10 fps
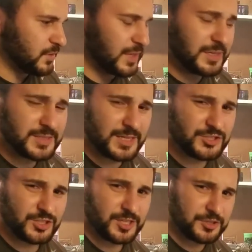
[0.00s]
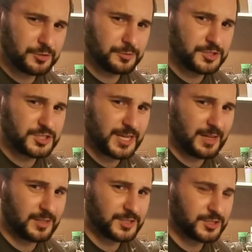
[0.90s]
That is actually a huge
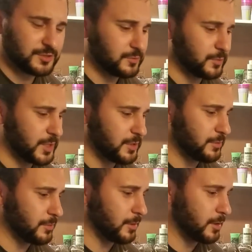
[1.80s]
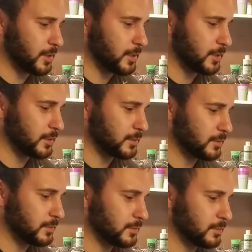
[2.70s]
challenge when you are uh,
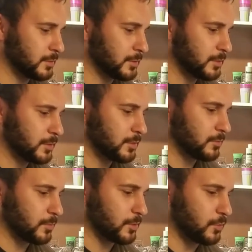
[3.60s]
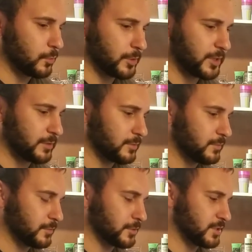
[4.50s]
recording
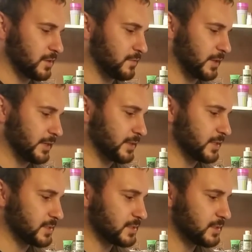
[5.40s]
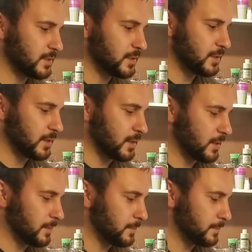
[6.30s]
for stuff like this.
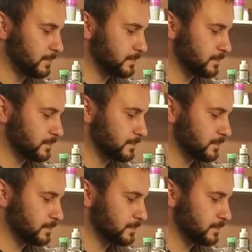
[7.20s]
Um,